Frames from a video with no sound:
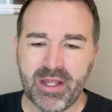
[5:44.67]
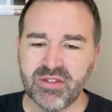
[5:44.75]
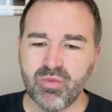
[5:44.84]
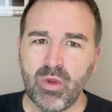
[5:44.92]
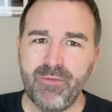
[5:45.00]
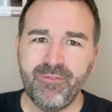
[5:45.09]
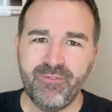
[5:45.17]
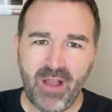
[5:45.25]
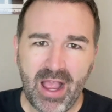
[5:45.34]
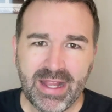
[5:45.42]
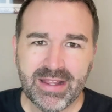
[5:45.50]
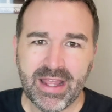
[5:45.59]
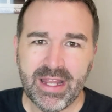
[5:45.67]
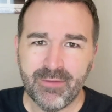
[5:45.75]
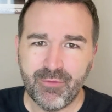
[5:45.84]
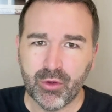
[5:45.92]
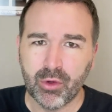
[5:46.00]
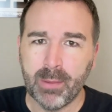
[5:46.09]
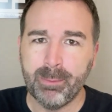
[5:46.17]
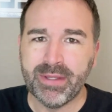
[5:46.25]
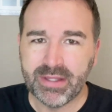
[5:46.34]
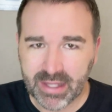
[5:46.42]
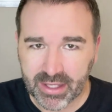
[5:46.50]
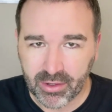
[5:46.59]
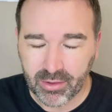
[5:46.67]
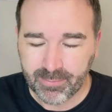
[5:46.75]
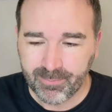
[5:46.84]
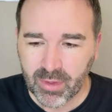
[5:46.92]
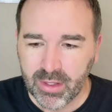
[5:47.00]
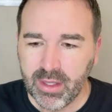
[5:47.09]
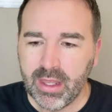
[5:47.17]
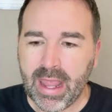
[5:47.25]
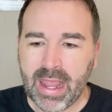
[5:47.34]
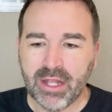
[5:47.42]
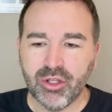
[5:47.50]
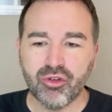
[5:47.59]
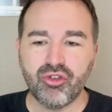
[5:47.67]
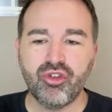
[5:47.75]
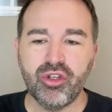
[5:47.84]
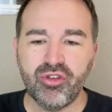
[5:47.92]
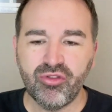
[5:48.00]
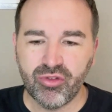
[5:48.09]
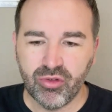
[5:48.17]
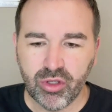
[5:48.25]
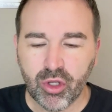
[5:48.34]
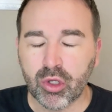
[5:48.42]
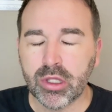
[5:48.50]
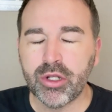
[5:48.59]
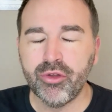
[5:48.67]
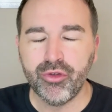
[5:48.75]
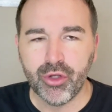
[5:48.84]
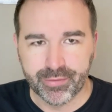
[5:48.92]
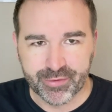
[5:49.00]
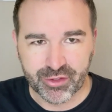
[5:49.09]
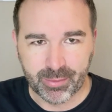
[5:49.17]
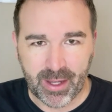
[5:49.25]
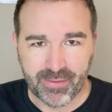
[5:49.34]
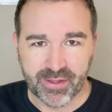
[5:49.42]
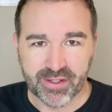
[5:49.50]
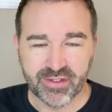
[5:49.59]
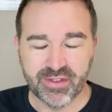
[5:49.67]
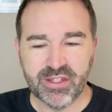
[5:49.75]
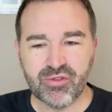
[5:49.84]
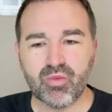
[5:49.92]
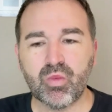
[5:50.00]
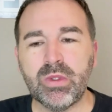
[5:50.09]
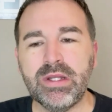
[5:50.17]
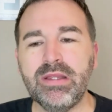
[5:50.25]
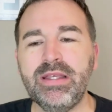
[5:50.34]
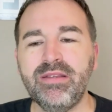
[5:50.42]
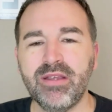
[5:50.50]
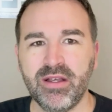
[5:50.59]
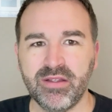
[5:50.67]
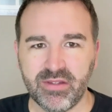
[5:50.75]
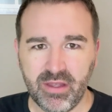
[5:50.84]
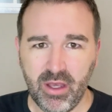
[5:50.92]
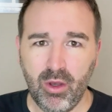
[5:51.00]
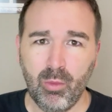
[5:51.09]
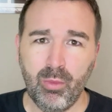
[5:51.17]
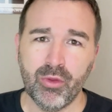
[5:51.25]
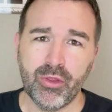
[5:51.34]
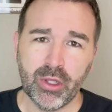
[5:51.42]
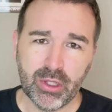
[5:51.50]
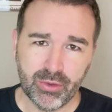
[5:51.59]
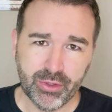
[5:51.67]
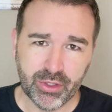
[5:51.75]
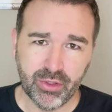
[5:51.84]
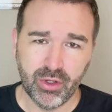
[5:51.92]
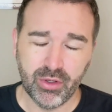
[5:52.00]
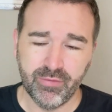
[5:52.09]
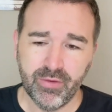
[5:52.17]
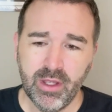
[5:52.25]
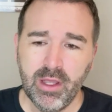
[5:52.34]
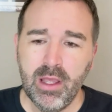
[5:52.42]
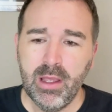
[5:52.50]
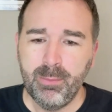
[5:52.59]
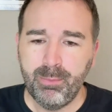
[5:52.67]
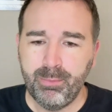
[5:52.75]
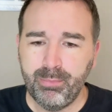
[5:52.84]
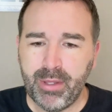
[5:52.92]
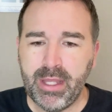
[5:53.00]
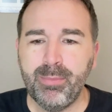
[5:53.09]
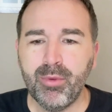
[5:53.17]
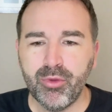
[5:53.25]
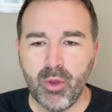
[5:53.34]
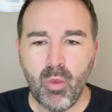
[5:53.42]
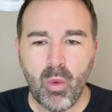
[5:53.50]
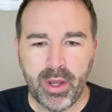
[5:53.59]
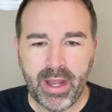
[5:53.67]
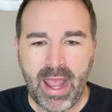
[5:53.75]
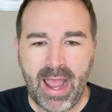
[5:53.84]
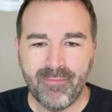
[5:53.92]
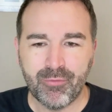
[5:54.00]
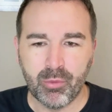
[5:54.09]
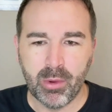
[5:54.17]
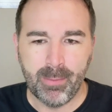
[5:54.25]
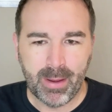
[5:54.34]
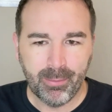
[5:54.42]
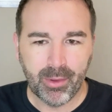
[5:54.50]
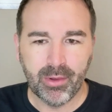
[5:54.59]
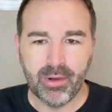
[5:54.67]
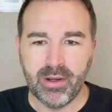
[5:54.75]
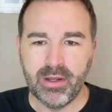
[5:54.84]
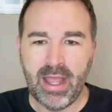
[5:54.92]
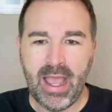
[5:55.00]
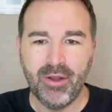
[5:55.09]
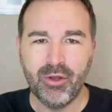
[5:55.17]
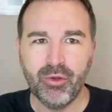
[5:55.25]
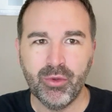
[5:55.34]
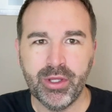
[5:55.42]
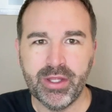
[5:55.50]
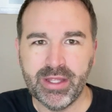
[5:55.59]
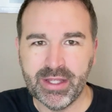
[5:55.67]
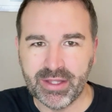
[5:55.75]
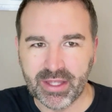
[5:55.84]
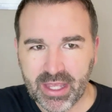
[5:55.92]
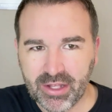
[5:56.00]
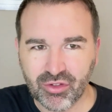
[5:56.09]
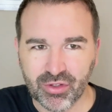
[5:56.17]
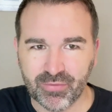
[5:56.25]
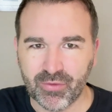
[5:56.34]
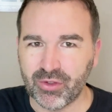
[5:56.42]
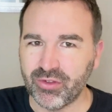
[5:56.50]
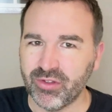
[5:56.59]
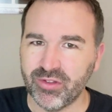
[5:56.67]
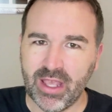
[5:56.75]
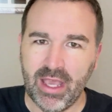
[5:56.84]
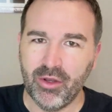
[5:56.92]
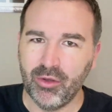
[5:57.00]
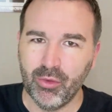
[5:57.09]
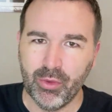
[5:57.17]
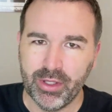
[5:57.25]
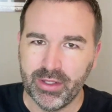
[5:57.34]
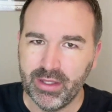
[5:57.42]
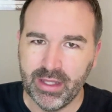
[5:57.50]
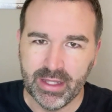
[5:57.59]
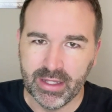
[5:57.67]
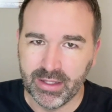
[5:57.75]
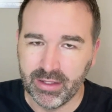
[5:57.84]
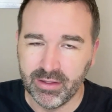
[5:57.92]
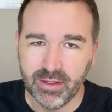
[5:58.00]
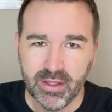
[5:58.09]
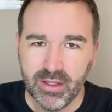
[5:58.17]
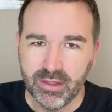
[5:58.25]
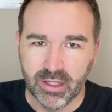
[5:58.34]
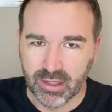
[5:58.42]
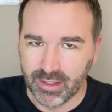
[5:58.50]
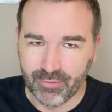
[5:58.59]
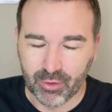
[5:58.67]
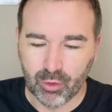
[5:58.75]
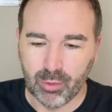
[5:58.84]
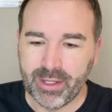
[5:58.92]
And we find that if you're a beginner and you're a little nervous about this really does help with the learning curve. People don't want to have to remember how to do it in the kitchen versus how to do it in the living room.